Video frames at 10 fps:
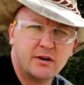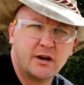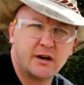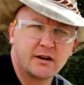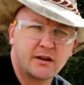
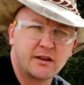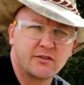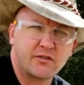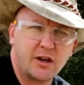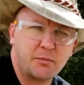uh,
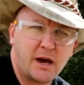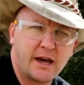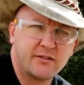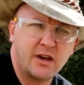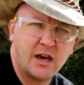against
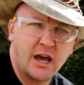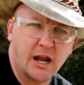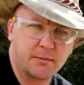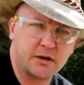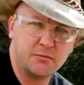sandbags
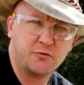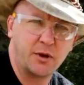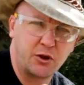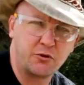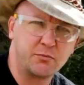and I'm gonna move
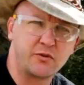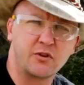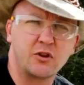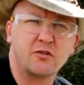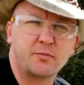my shooting
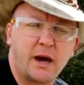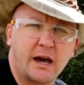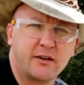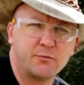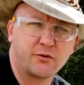positions back.